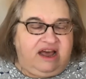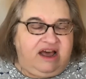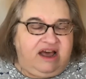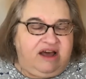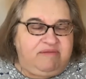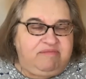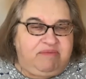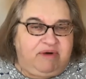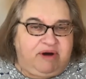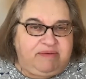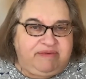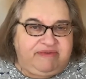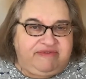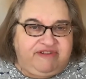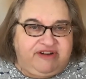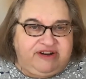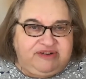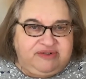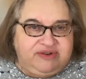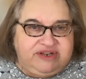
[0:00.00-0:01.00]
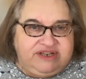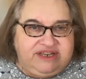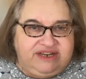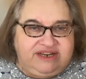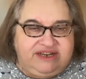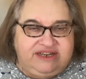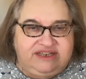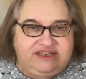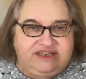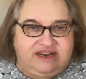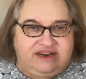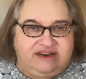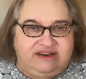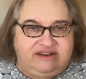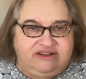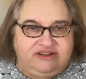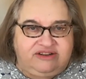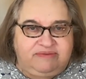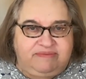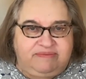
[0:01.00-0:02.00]
um, Barbara Fredrickson has done
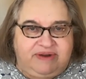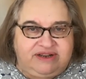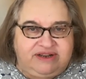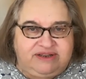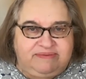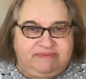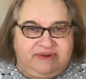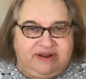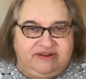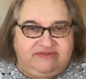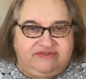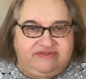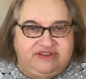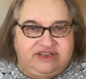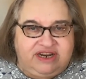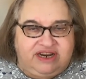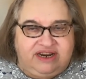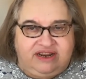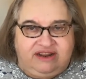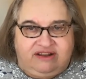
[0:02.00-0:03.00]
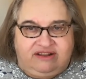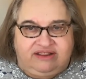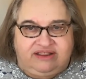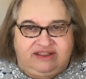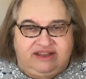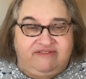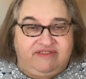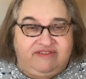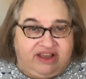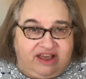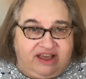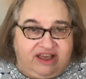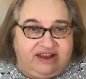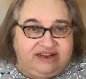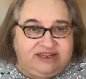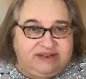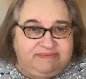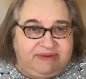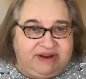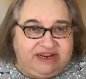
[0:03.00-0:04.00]
a tremendous amount of study on loving
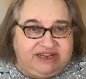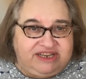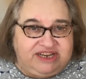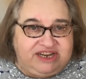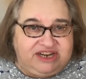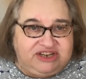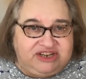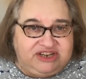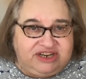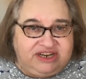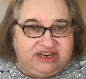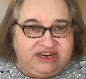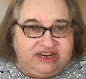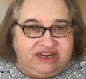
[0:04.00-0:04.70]
kindness meditation.